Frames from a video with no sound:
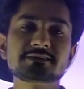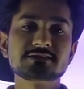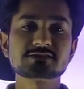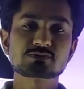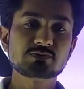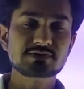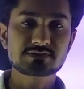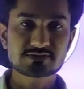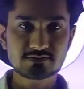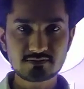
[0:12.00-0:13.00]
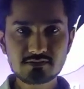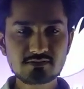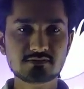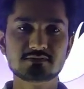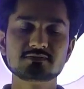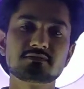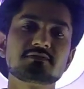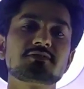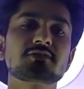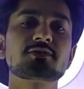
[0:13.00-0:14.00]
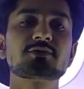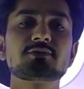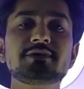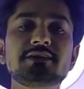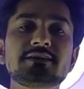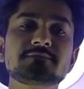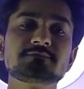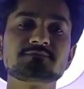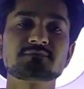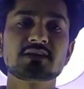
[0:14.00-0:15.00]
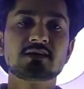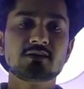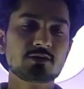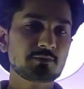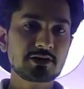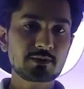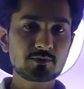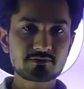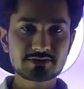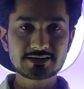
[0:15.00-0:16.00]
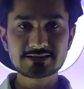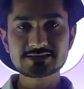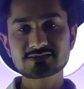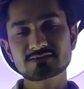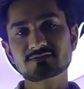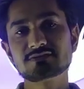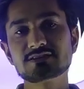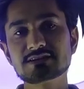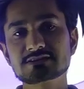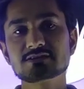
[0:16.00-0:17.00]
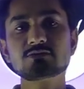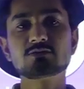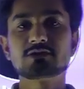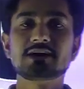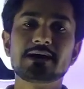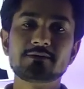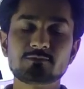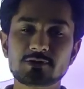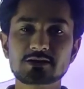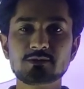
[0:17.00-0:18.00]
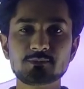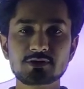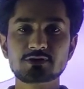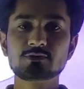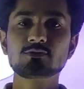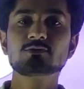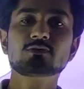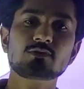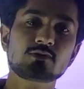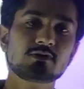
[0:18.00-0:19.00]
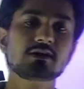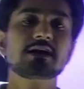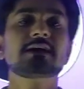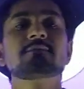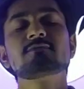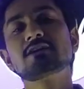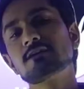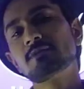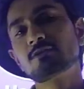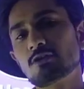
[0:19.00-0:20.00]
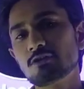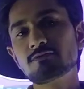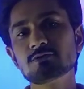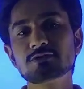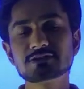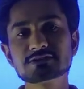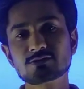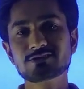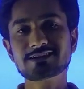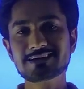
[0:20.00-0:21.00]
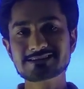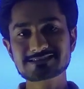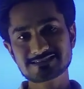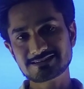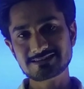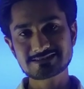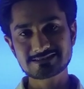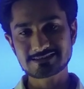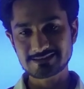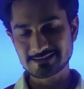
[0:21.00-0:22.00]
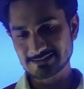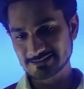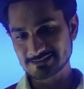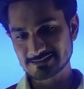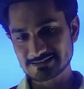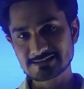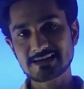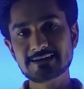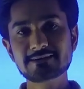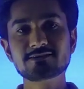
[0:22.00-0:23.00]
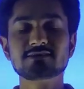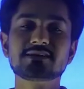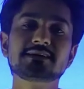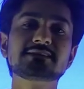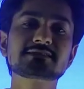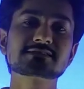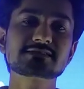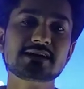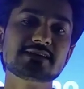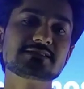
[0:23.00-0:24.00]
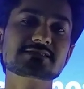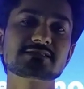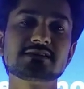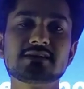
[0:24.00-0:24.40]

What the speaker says: dear students. Today, on behalf of Vidya Sankul, I am welcoming you, or I am welcoming all of you in this online studies in Standard 8 Science.